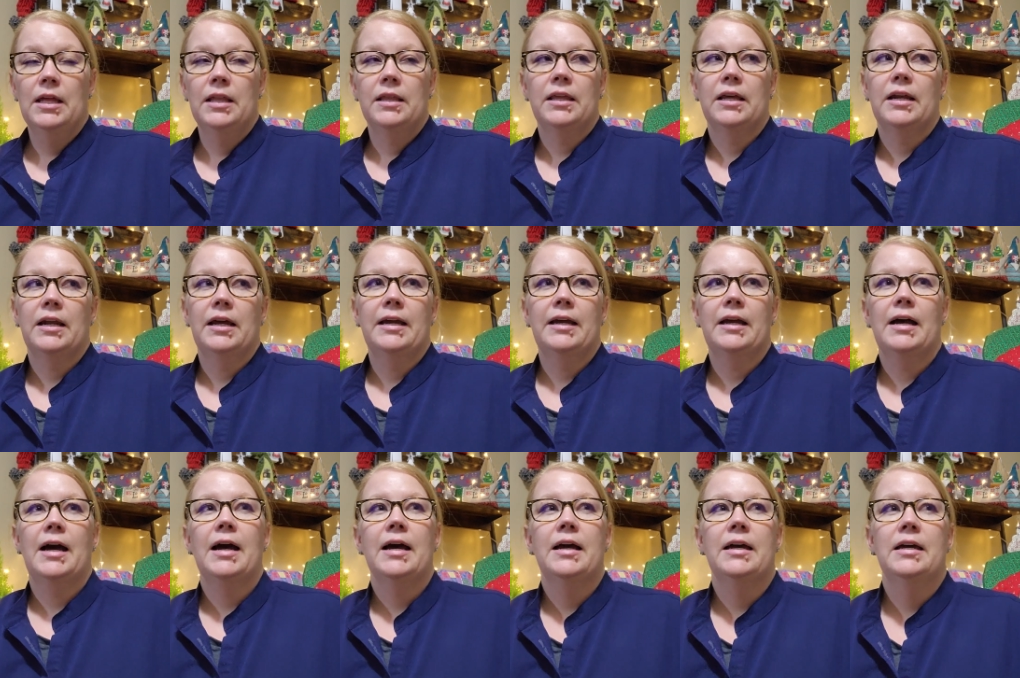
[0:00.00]
that I
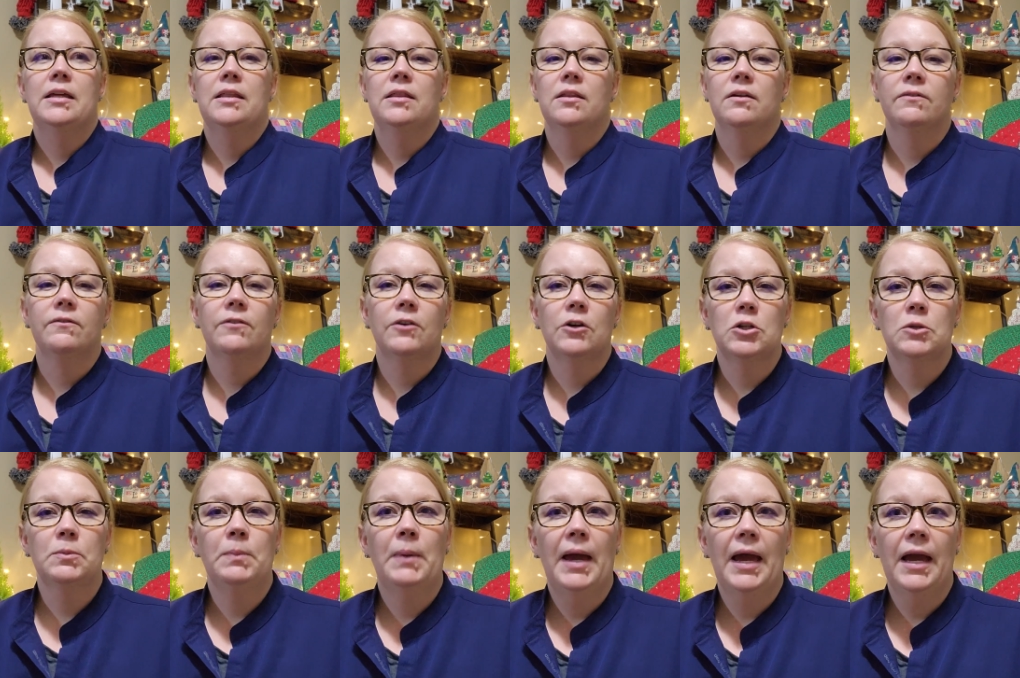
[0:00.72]
got in the
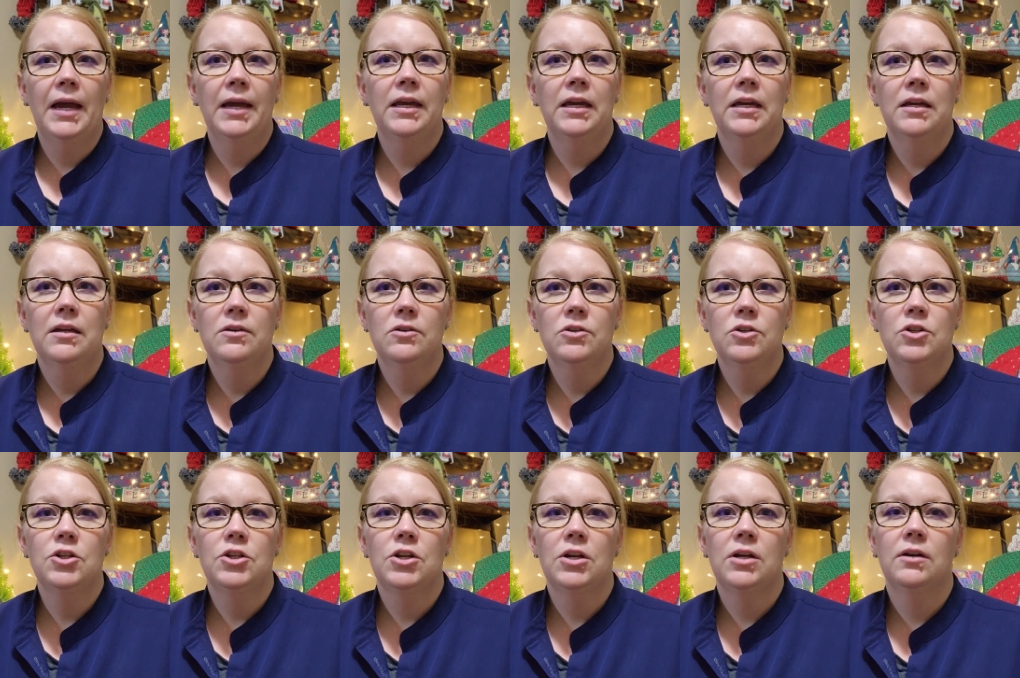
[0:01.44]
first
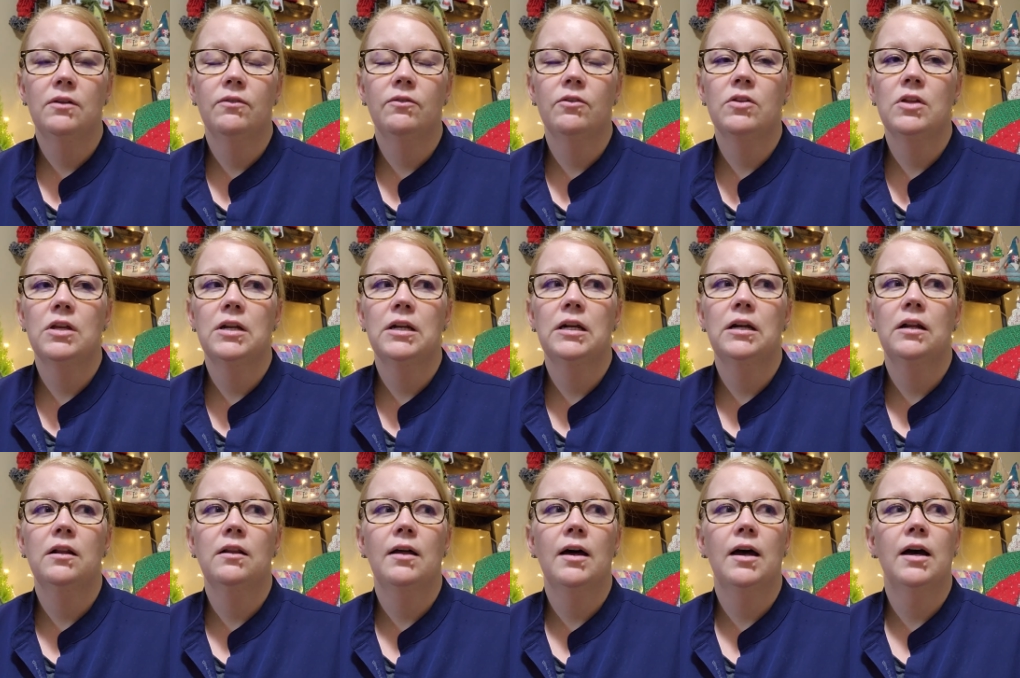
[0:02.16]
package for the knit
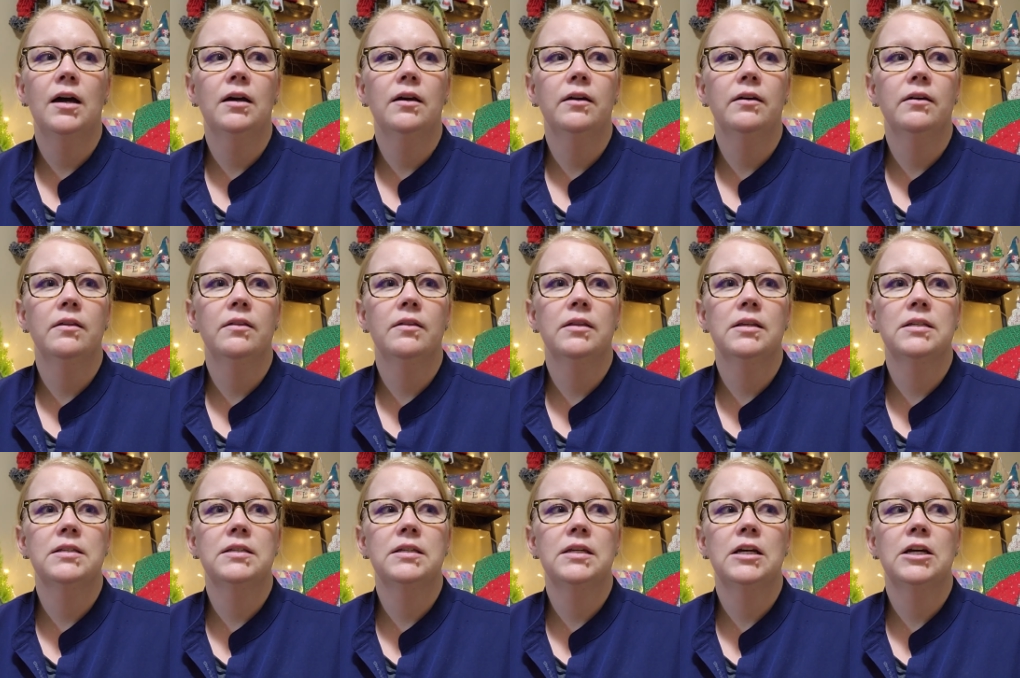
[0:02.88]
along
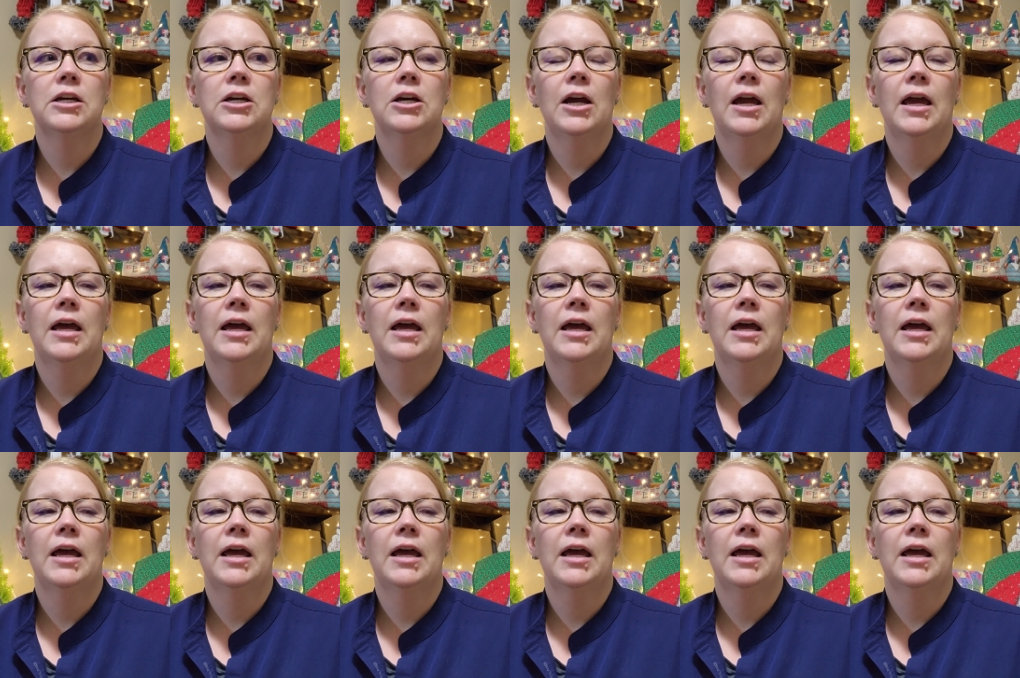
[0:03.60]
this year,